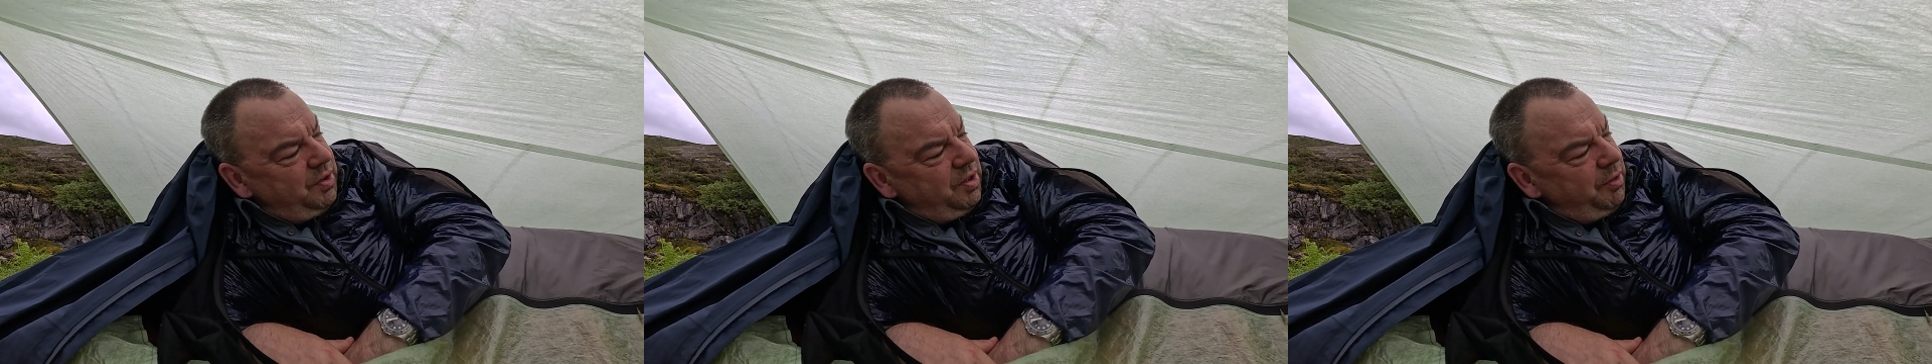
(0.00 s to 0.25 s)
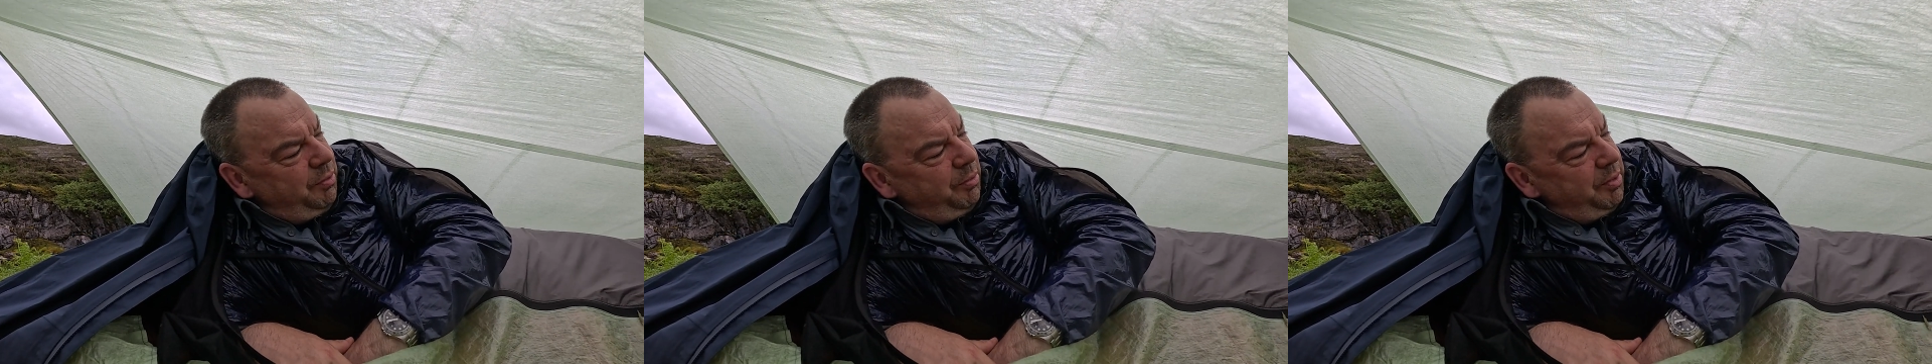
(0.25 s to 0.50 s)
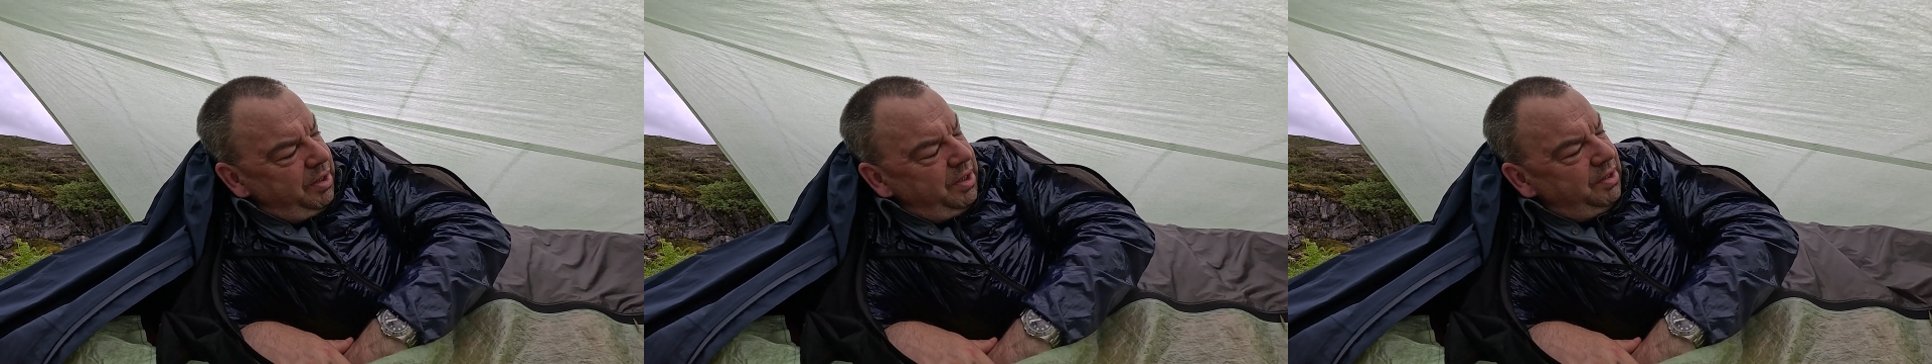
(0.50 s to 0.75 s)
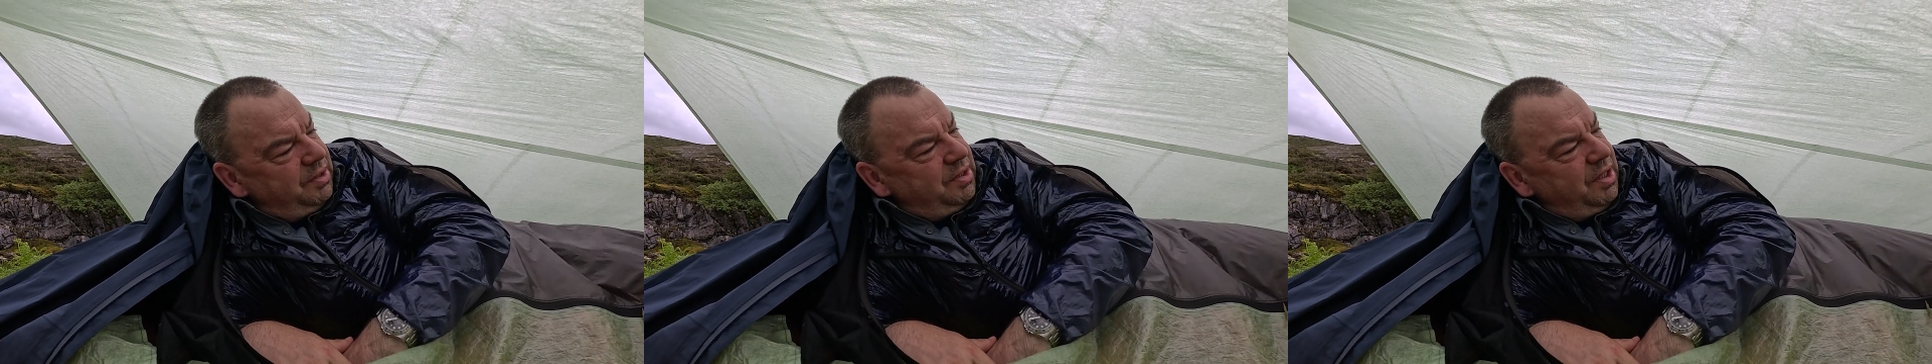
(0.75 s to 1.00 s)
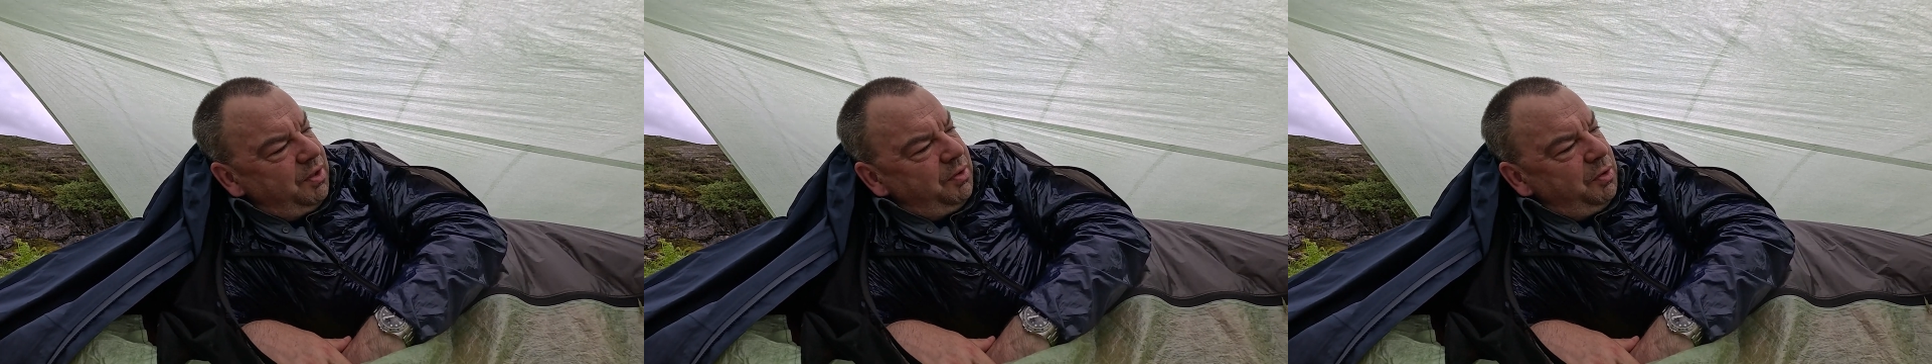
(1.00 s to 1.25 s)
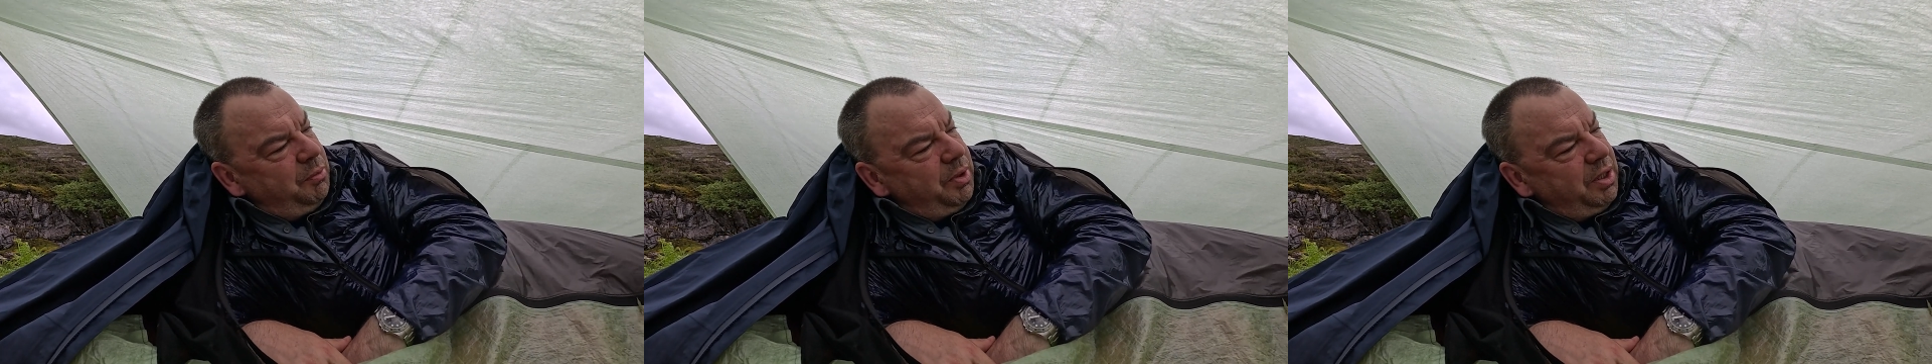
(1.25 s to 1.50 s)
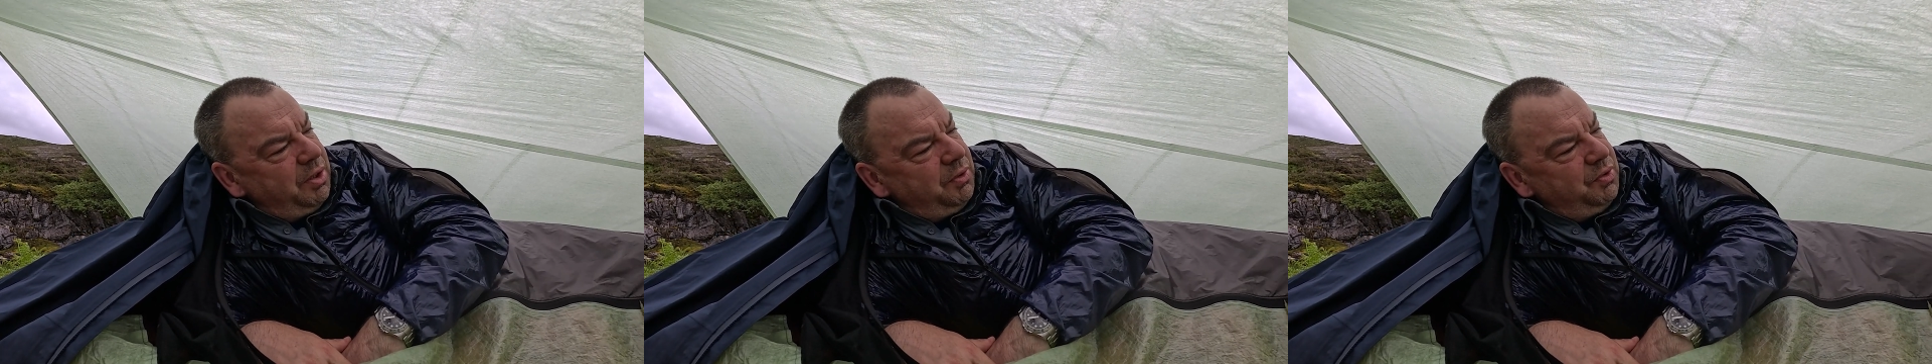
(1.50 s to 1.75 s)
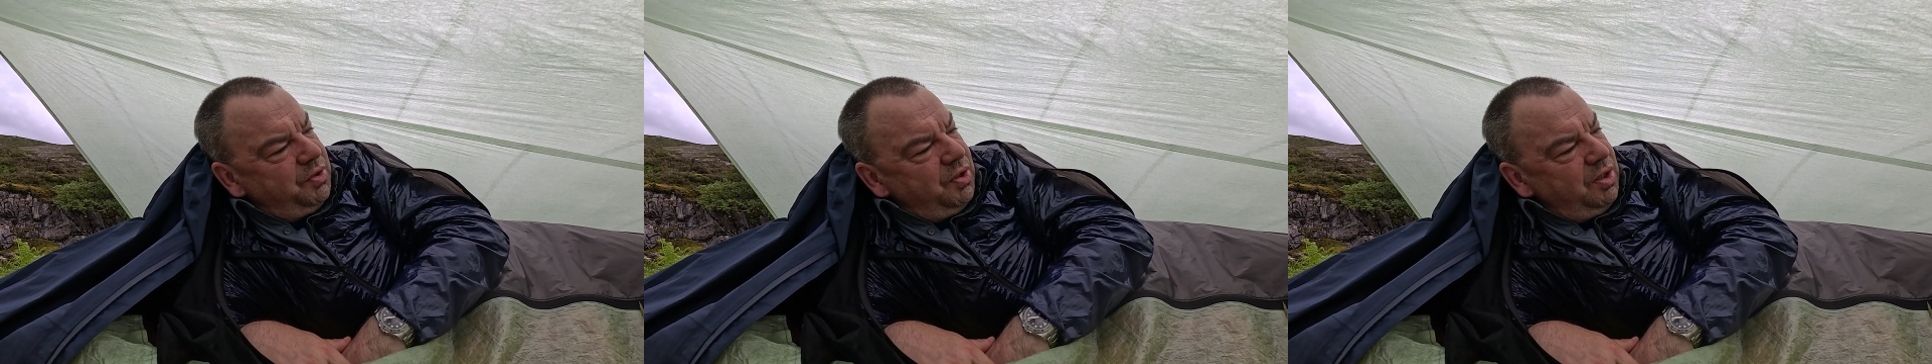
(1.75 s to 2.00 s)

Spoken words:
think I put my head down about